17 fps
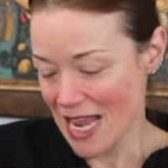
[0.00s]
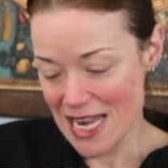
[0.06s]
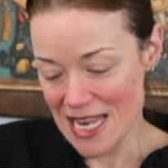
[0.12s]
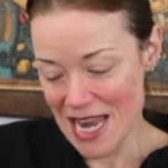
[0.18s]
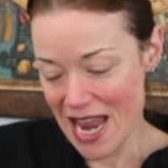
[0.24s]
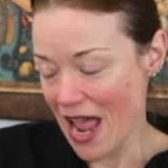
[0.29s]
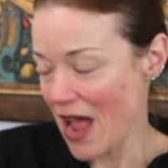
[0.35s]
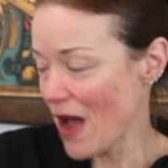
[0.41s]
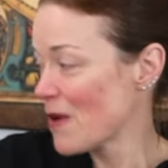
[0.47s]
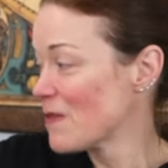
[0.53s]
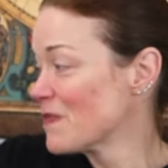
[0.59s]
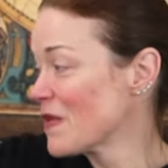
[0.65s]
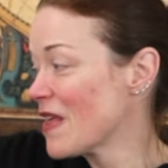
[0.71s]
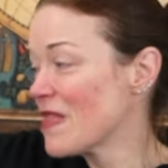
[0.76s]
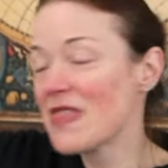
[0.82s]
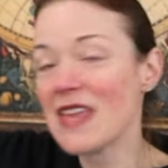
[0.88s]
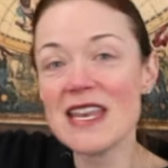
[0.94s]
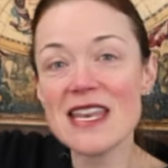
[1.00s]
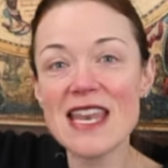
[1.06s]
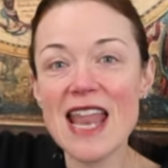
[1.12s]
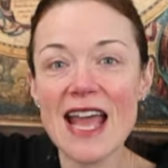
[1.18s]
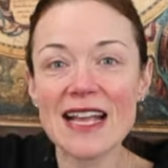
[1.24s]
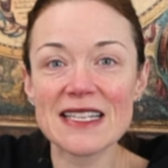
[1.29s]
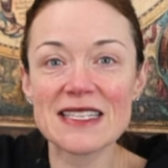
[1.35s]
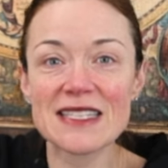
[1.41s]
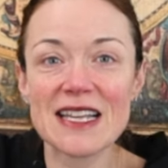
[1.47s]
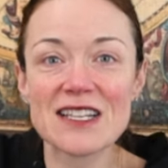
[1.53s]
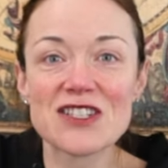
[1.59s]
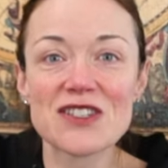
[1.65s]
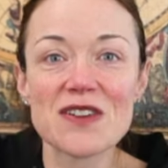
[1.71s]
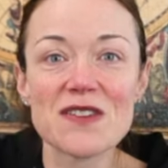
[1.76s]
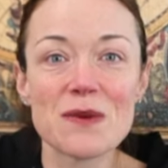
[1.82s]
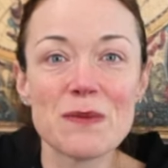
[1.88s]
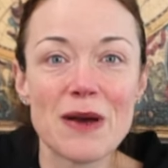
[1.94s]
Now, the next
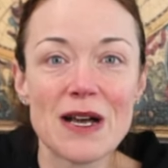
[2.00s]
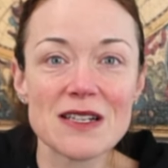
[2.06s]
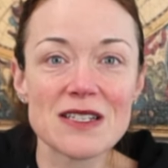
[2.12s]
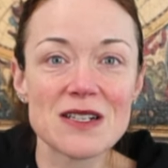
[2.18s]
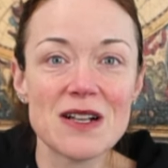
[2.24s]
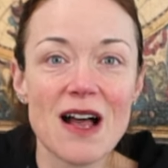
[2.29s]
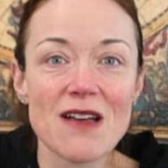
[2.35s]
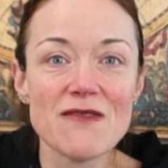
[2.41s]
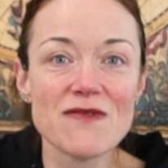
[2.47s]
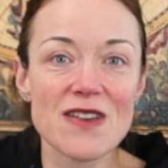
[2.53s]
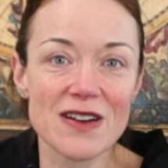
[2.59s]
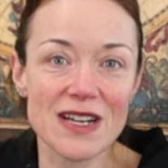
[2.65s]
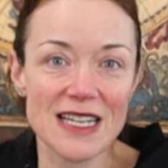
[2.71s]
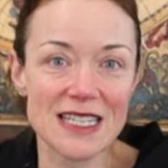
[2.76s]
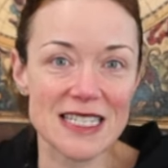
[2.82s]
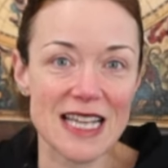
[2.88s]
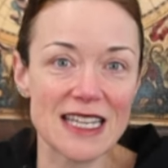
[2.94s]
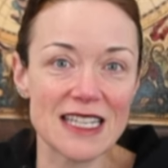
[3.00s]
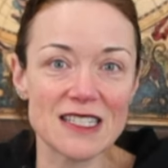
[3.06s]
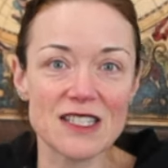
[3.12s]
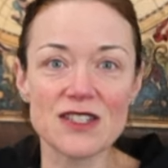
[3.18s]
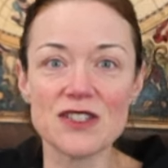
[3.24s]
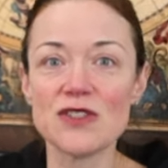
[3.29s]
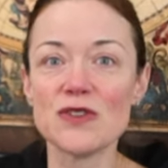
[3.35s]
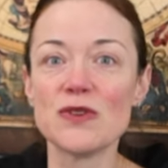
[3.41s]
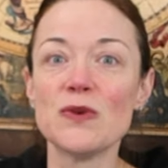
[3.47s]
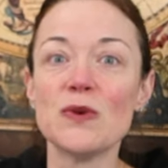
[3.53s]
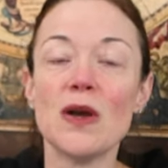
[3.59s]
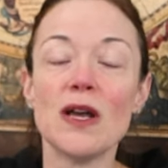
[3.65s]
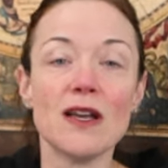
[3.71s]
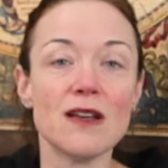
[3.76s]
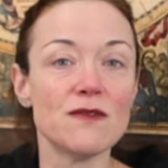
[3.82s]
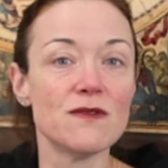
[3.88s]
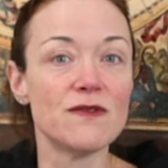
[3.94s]
section of the puzzle I'm very excited to do,
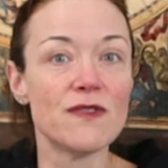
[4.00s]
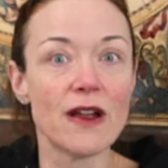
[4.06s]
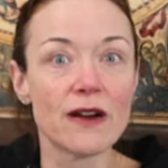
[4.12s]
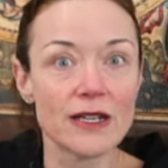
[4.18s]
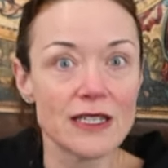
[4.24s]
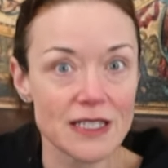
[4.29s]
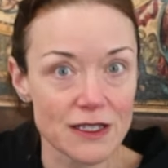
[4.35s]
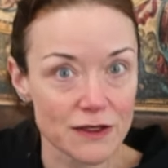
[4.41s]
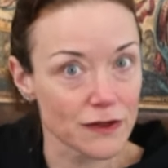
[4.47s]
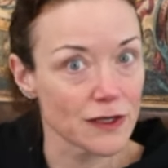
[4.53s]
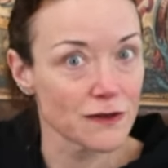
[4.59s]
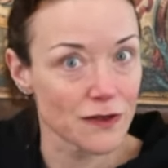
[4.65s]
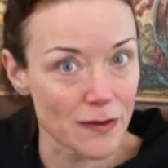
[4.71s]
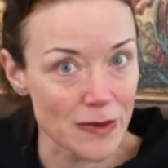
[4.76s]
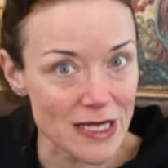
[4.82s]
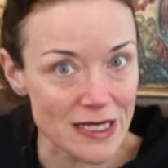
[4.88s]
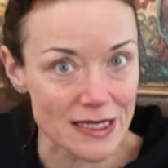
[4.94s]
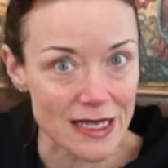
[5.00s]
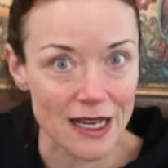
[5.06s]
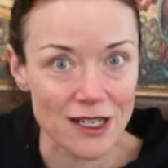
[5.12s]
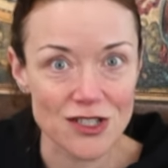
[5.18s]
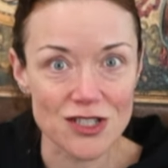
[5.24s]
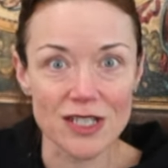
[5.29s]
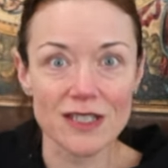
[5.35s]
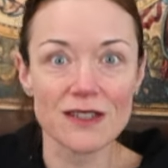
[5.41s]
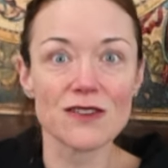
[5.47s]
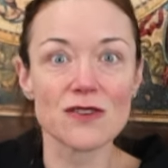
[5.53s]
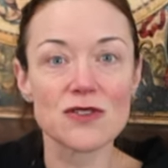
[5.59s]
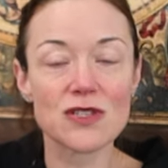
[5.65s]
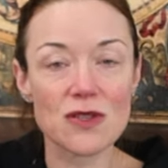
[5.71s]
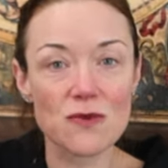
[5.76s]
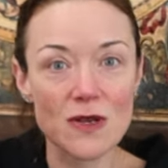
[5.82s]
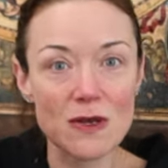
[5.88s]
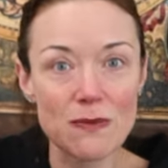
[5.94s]
very different from this section.
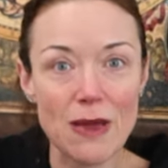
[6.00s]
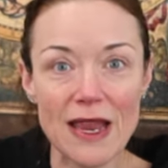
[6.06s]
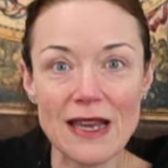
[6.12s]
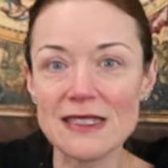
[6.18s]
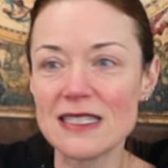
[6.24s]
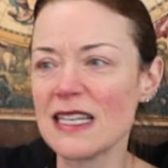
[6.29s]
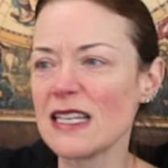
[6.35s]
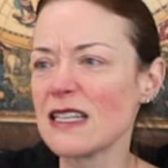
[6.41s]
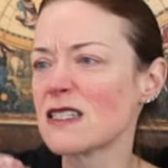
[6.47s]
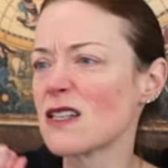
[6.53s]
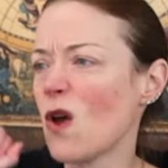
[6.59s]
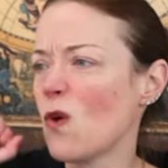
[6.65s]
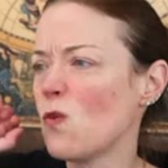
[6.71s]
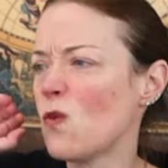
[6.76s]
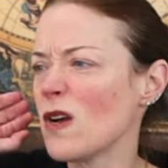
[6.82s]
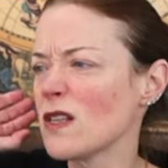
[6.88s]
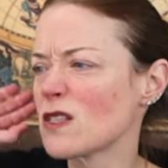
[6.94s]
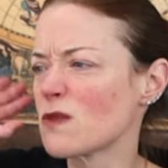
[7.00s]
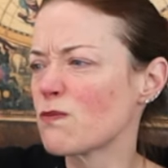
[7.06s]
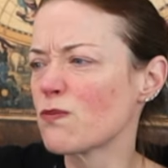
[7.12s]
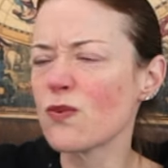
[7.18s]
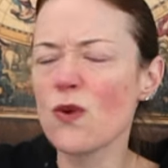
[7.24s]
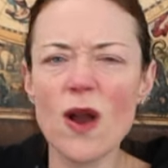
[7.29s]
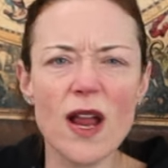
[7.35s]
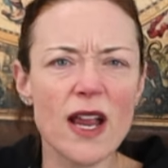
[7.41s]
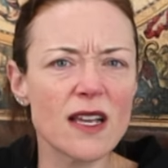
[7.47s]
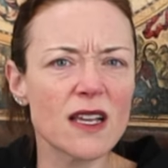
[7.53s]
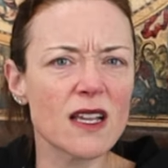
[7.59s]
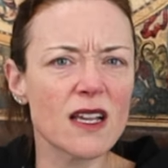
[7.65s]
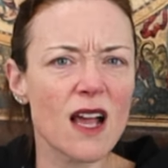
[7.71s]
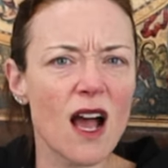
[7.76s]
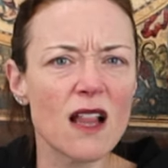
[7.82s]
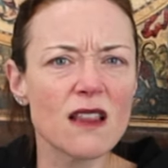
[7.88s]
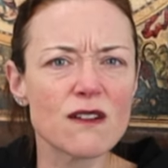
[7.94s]
There's 3 paintings, one's
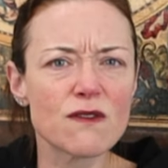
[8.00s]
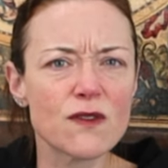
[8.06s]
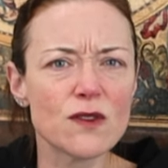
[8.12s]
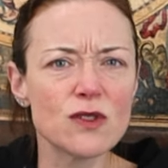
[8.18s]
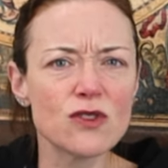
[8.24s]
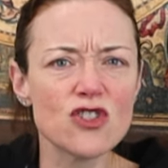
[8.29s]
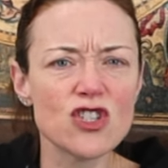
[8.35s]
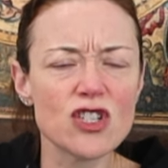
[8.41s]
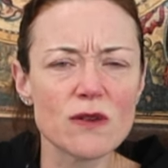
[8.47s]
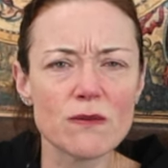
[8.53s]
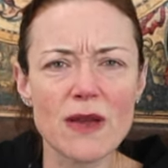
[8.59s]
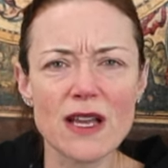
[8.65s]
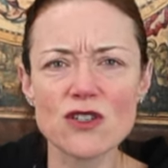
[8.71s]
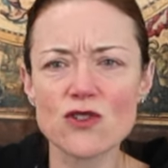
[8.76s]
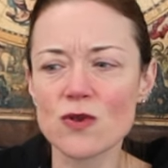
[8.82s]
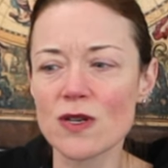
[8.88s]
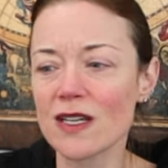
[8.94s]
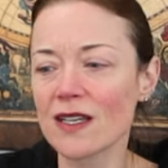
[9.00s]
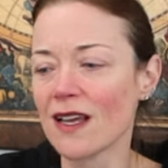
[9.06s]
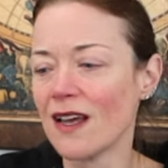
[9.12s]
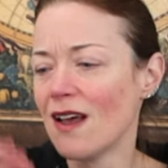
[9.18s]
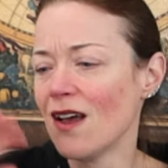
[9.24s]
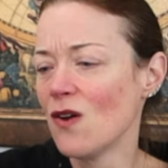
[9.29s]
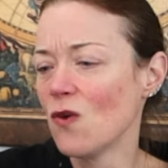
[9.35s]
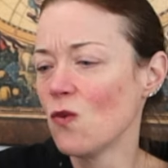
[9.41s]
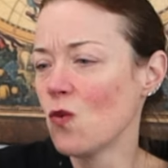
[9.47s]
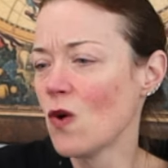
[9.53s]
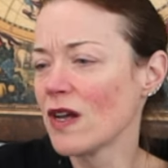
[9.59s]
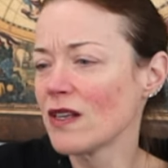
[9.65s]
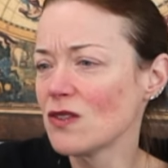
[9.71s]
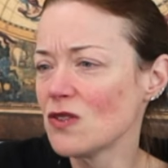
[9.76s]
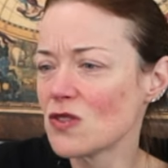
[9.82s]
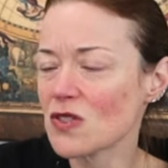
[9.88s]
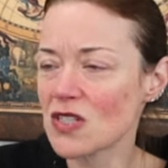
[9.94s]
bright, colorful, geometric,
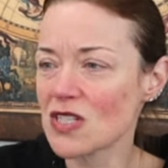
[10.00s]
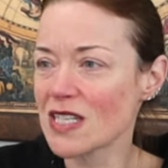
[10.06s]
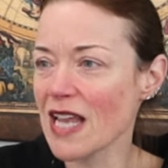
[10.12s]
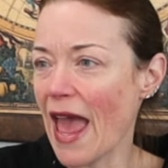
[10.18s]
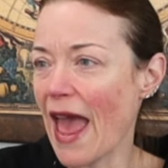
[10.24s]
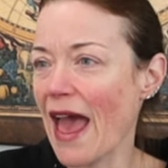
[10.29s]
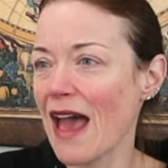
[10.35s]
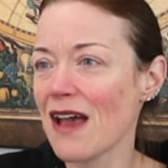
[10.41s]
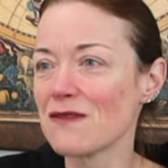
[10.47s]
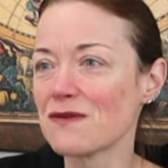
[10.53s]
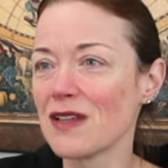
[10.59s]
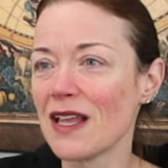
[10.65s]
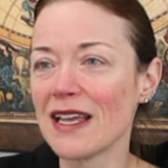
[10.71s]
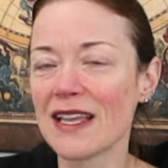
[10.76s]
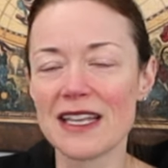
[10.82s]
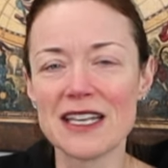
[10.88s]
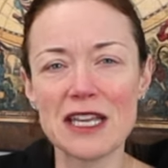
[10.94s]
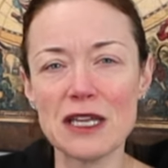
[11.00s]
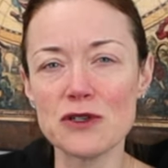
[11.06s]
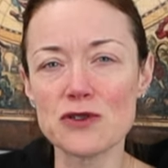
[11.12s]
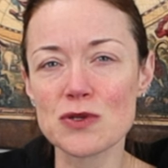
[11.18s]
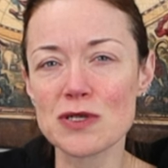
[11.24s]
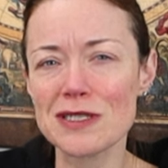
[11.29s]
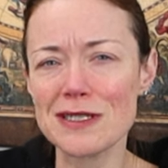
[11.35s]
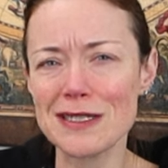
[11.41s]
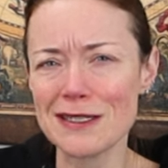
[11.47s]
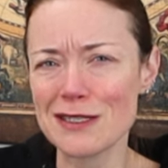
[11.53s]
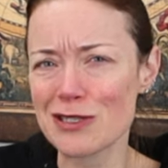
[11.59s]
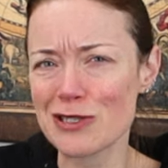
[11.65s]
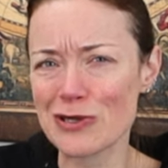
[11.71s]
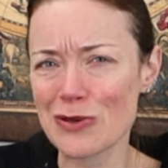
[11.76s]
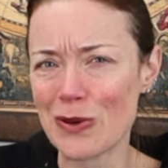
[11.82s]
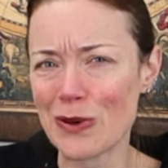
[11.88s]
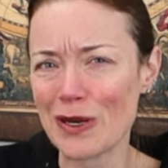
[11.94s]
one looks to have like an interesting
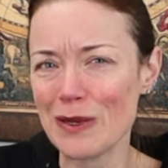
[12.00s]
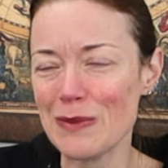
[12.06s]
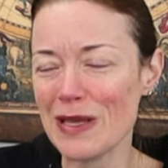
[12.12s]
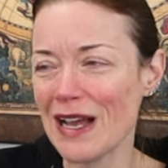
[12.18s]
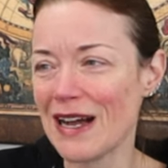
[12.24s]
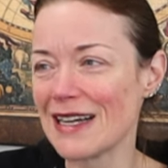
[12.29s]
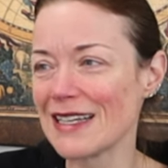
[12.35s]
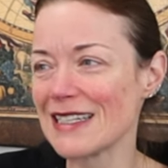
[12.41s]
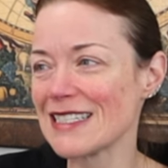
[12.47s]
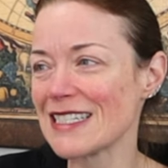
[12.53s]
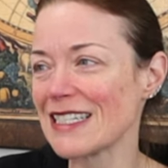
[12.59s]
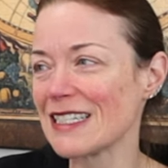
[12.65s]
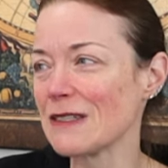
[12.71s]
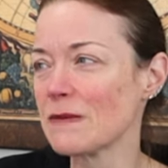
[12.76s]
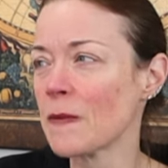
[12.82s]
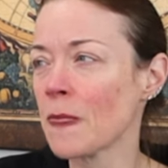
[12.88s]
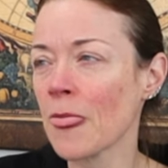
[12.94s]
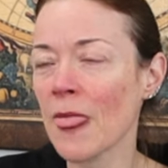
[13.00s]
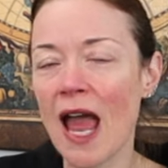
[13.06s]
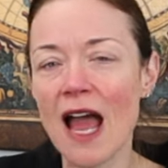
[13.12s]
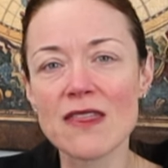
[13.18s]
story behind it.